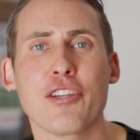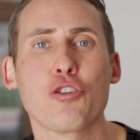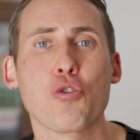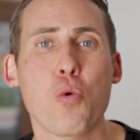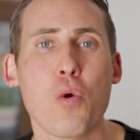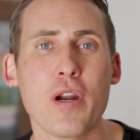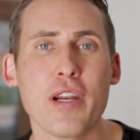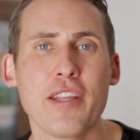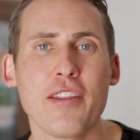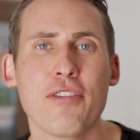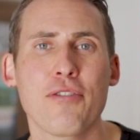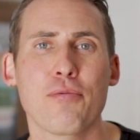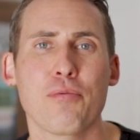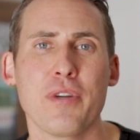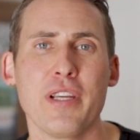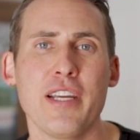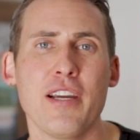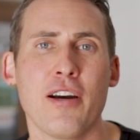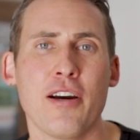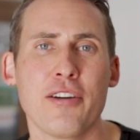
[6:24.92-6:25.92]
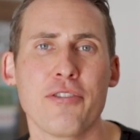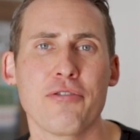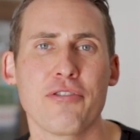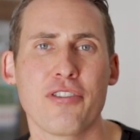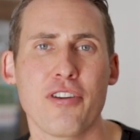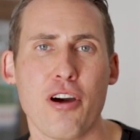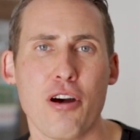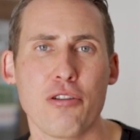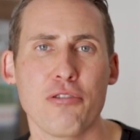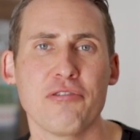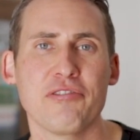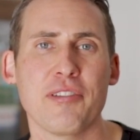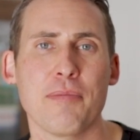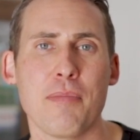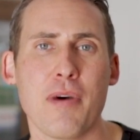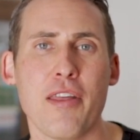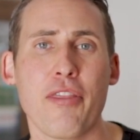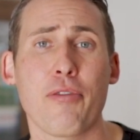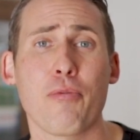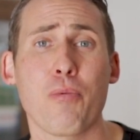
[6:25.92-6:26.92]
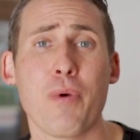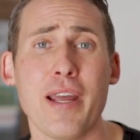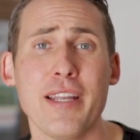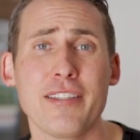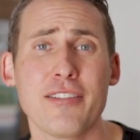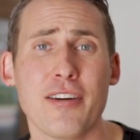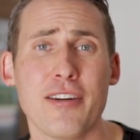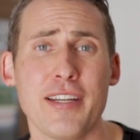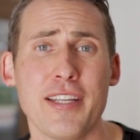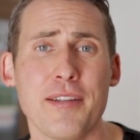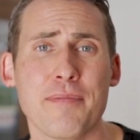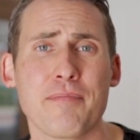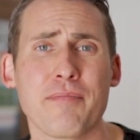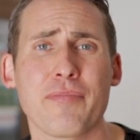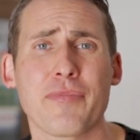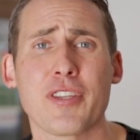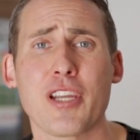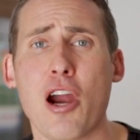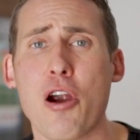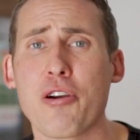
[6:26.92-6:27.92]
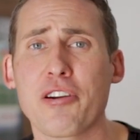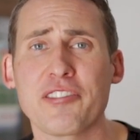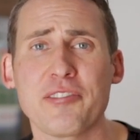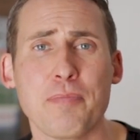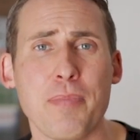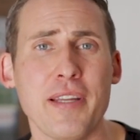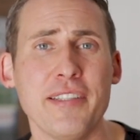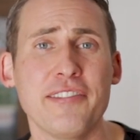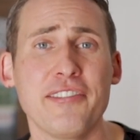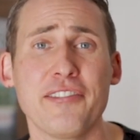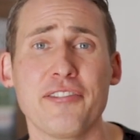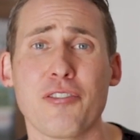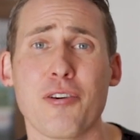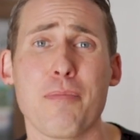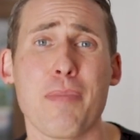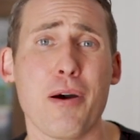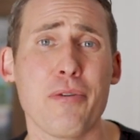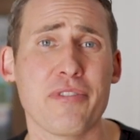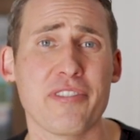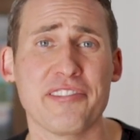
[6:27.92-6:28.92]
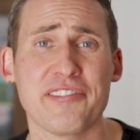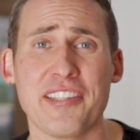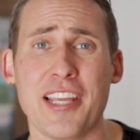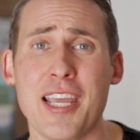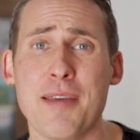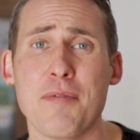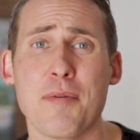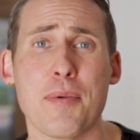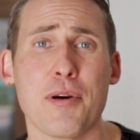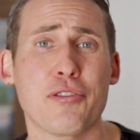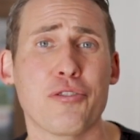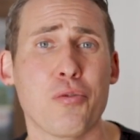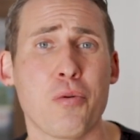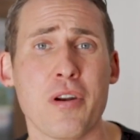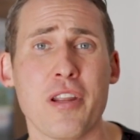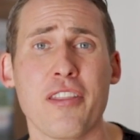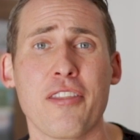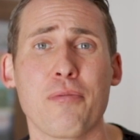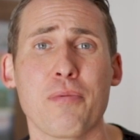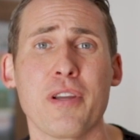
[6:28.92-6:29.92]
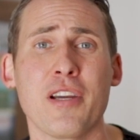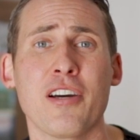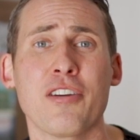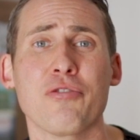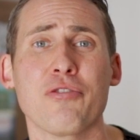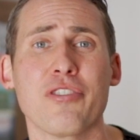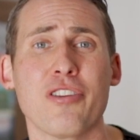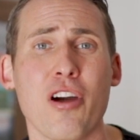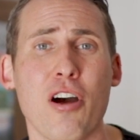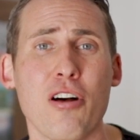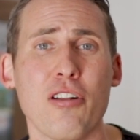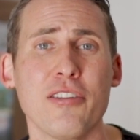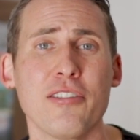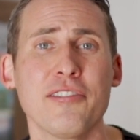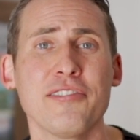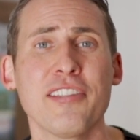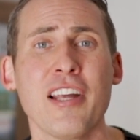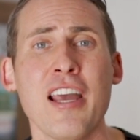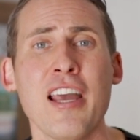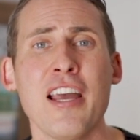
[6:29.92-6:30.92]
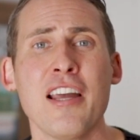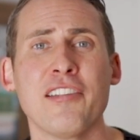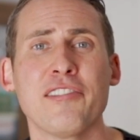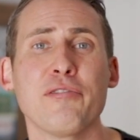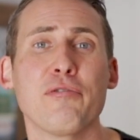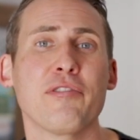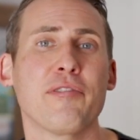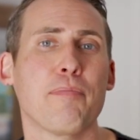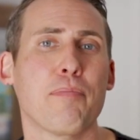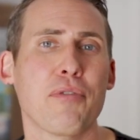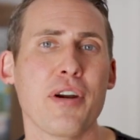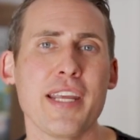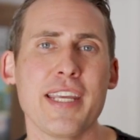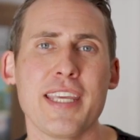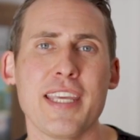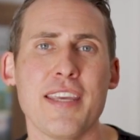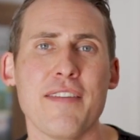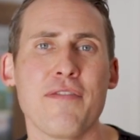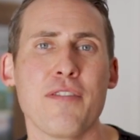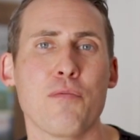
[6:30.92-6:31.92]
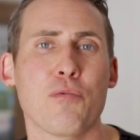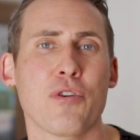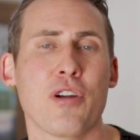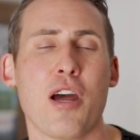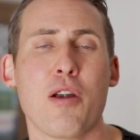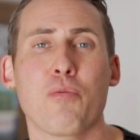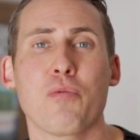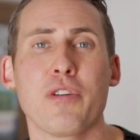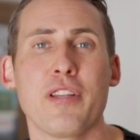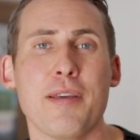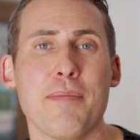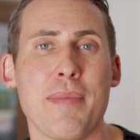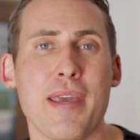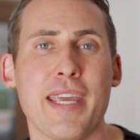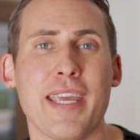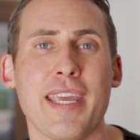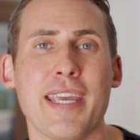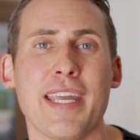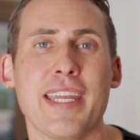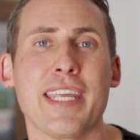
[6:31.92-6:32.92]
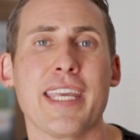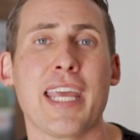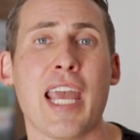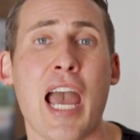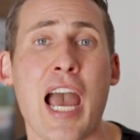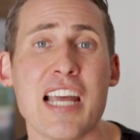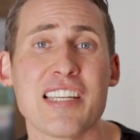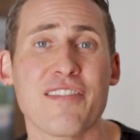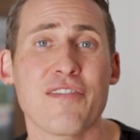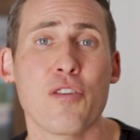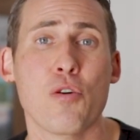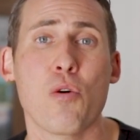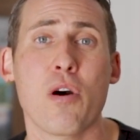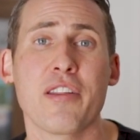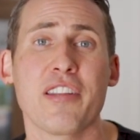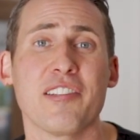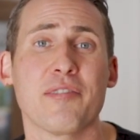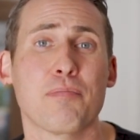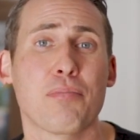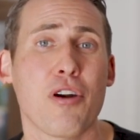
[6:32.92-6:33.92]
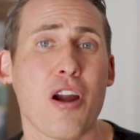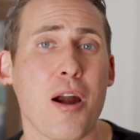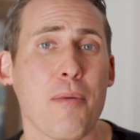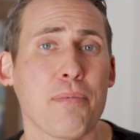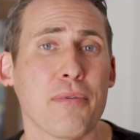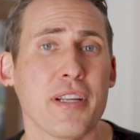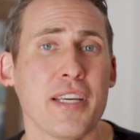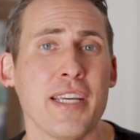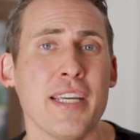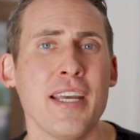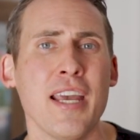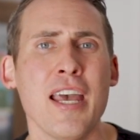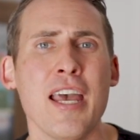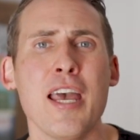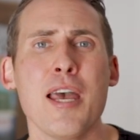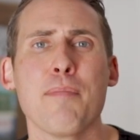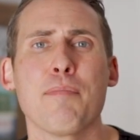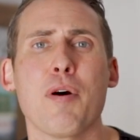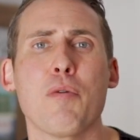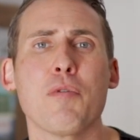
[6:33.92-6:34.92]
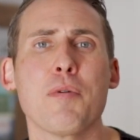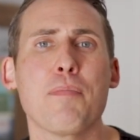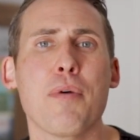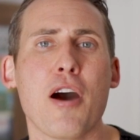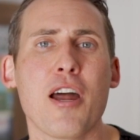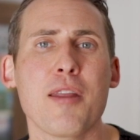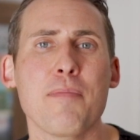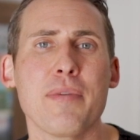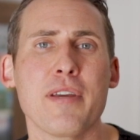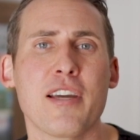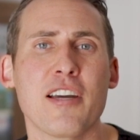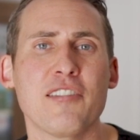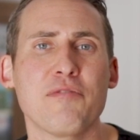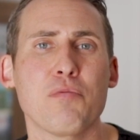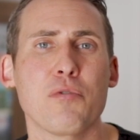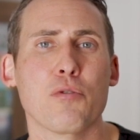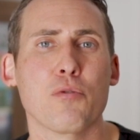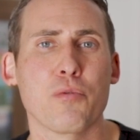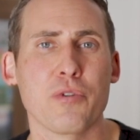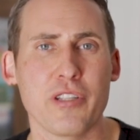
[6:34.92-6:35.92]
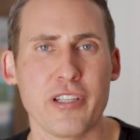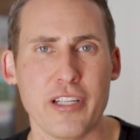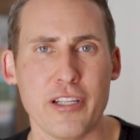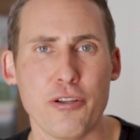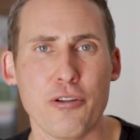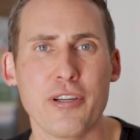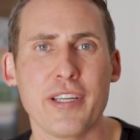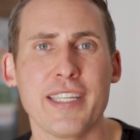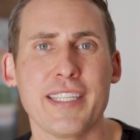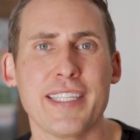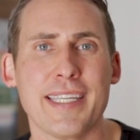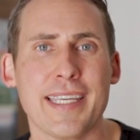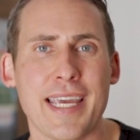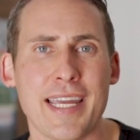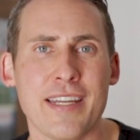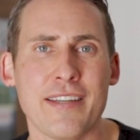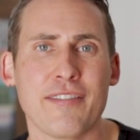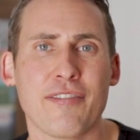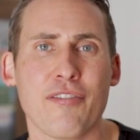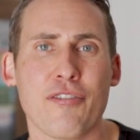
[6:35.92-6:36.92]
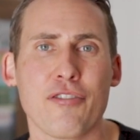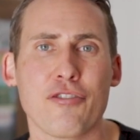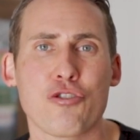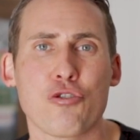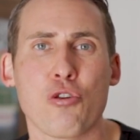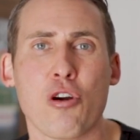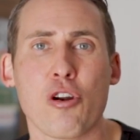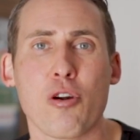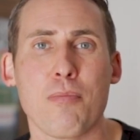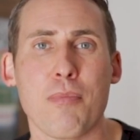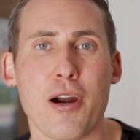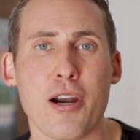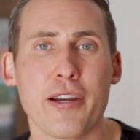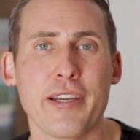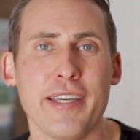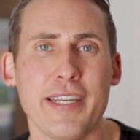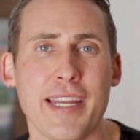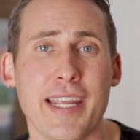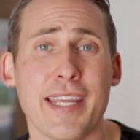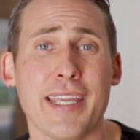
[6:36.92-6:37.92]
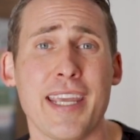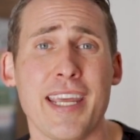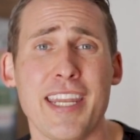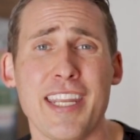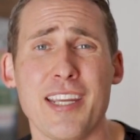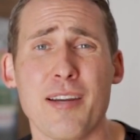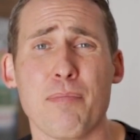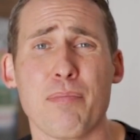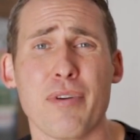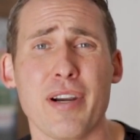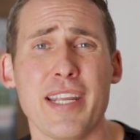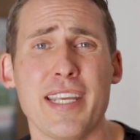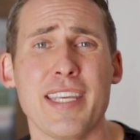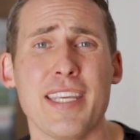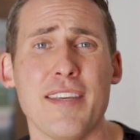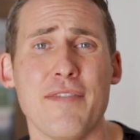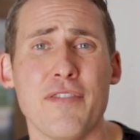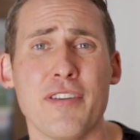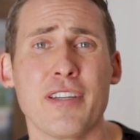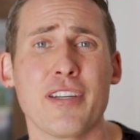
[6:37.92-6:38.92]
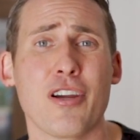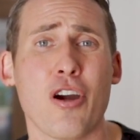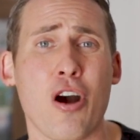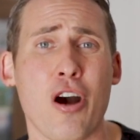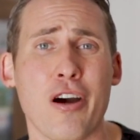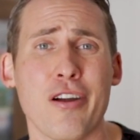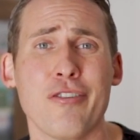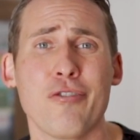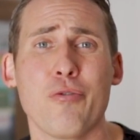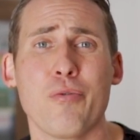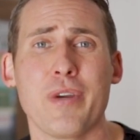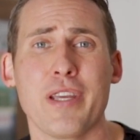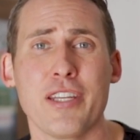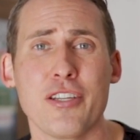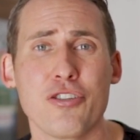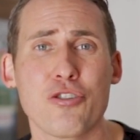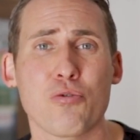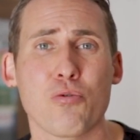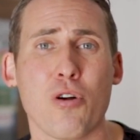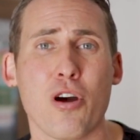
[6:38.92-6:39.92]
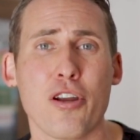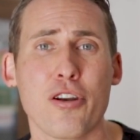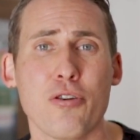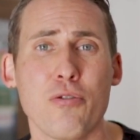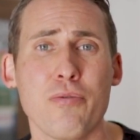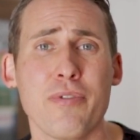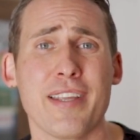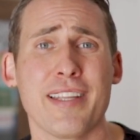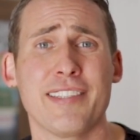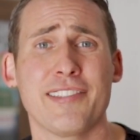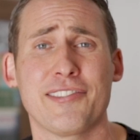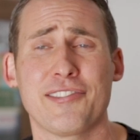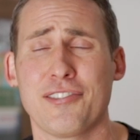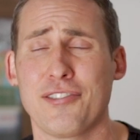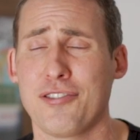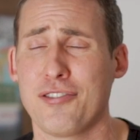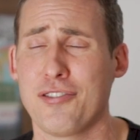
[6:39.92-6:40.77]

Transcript: $2,300 a month rent on it. Our expenses are about the same, about $2,300. So it's break even. We're not really making any cash flow on this property, but we bought it because we were really looking to get into the Toronto market, and getting a break even condo in Toronto that's